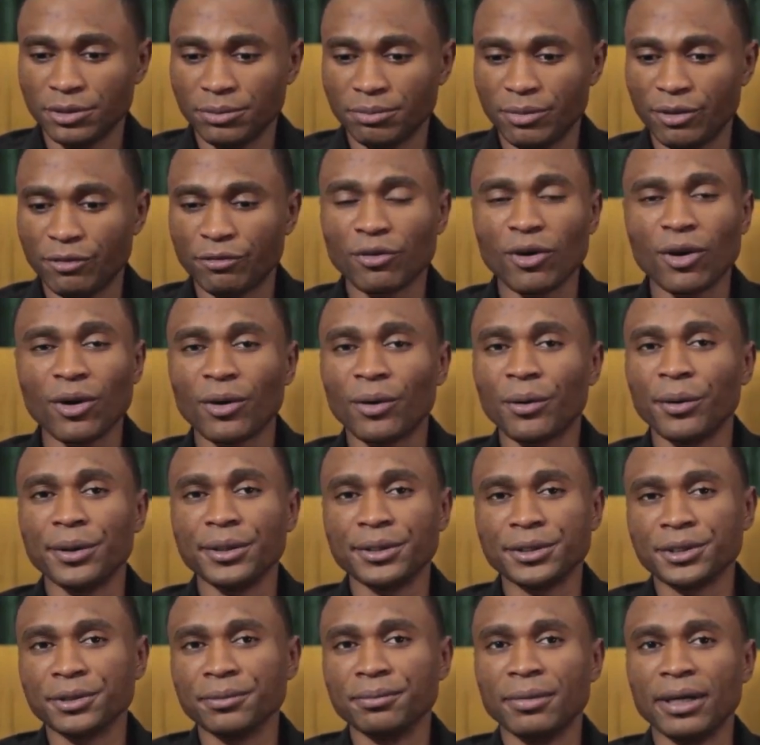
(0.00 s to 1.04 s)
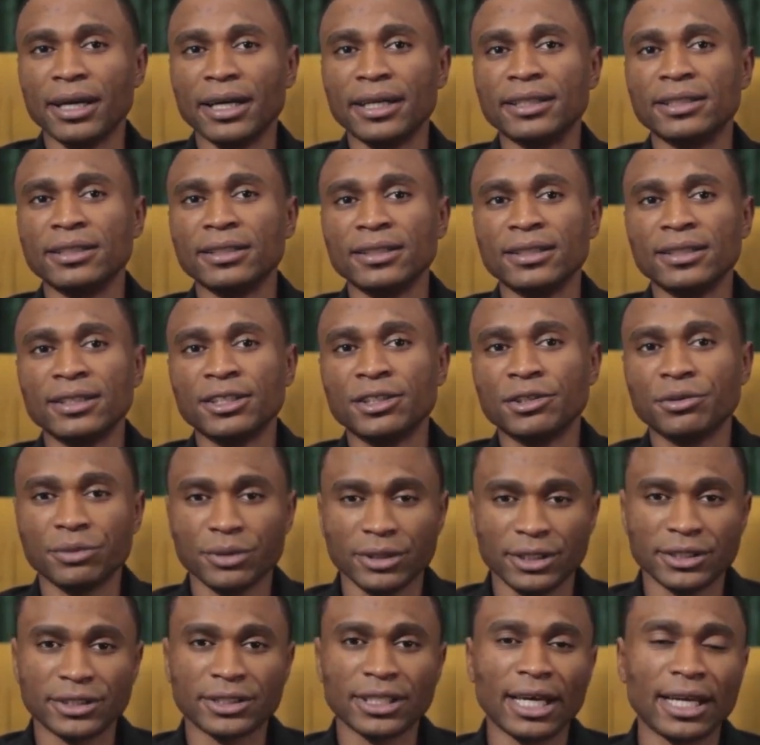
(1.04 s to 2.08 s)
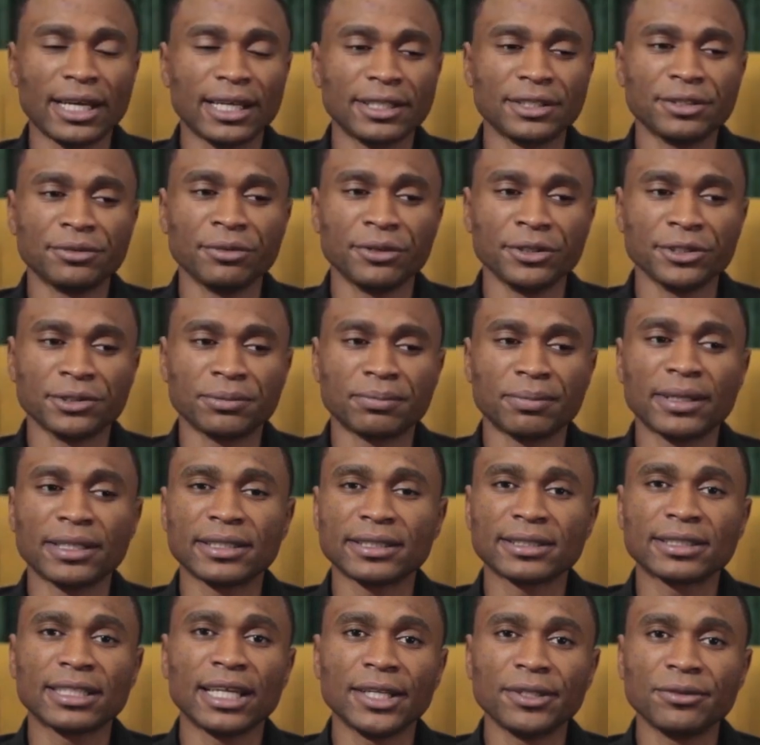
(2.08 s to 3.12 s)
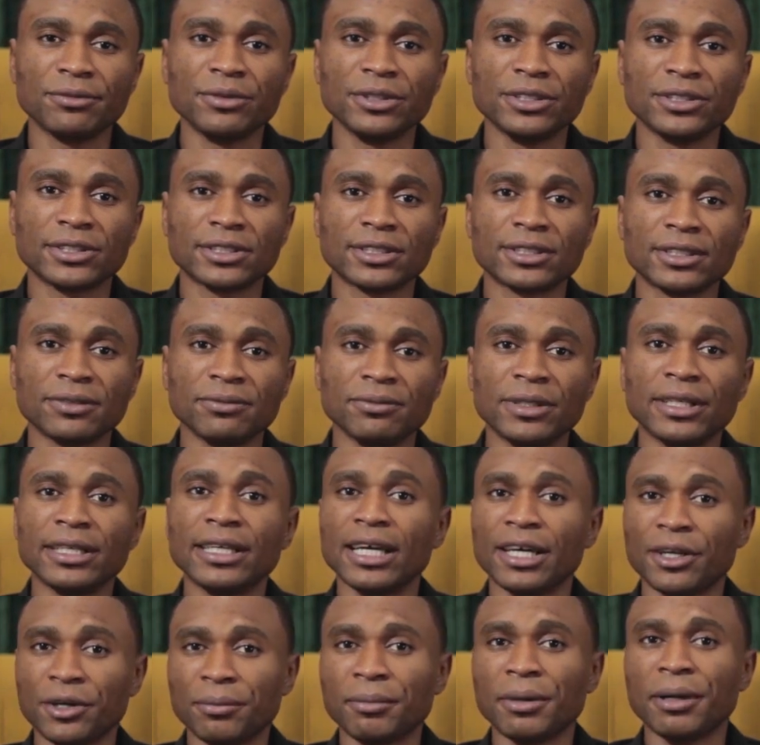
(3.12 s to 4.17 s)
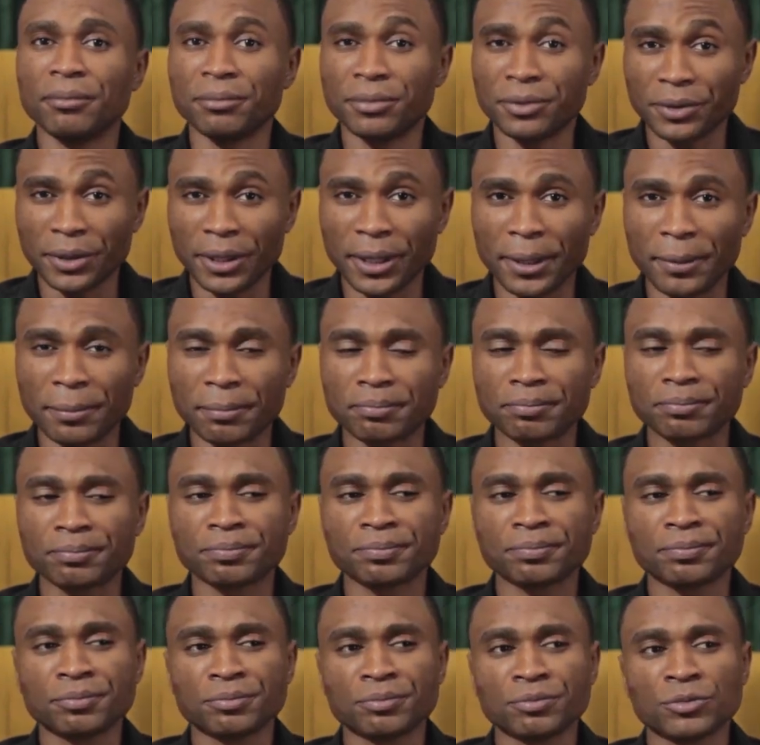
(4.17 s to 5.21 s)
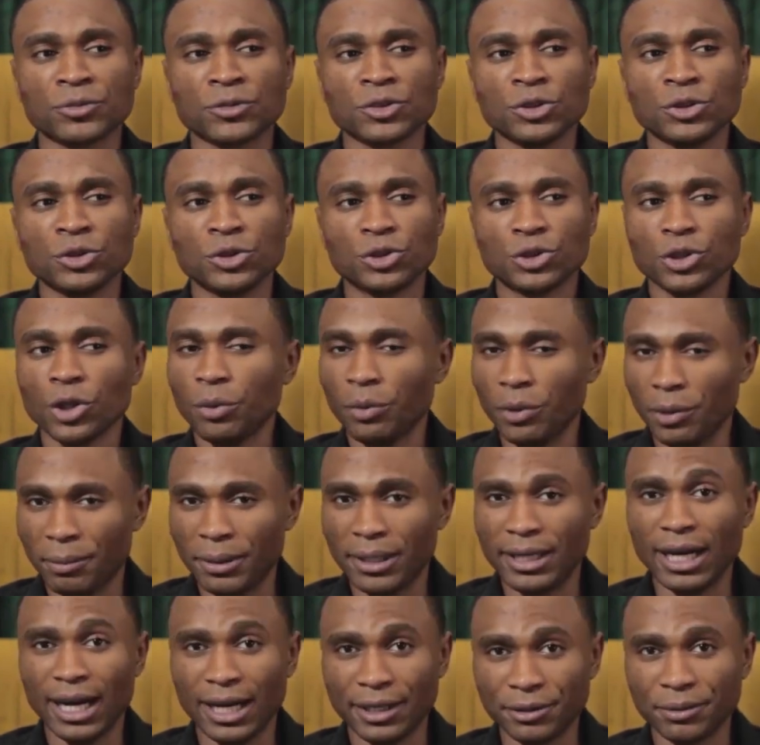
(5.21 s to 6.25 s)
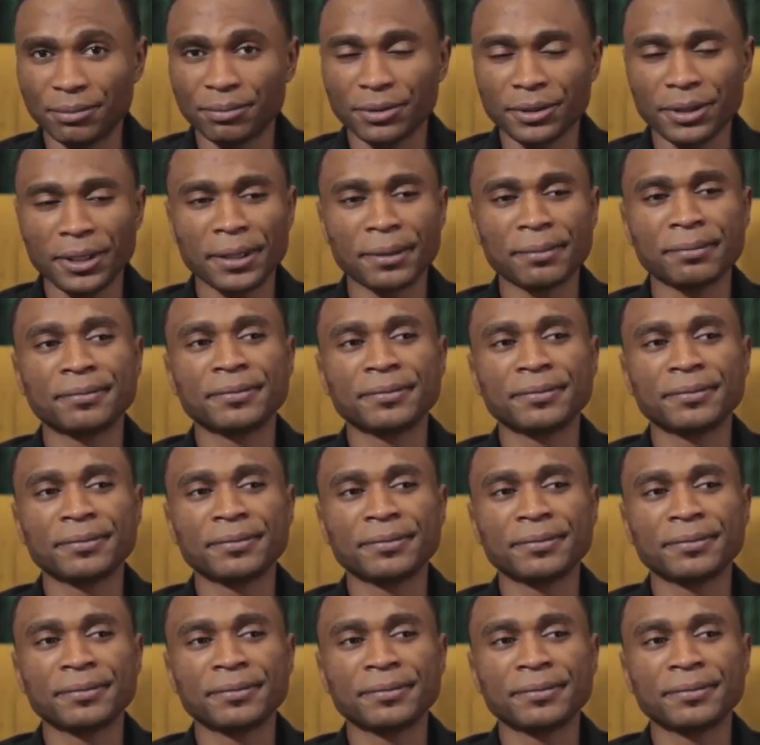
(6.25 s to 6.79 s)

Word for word: before going to bed, we decided it was best that we get up and pray. So we began to pray.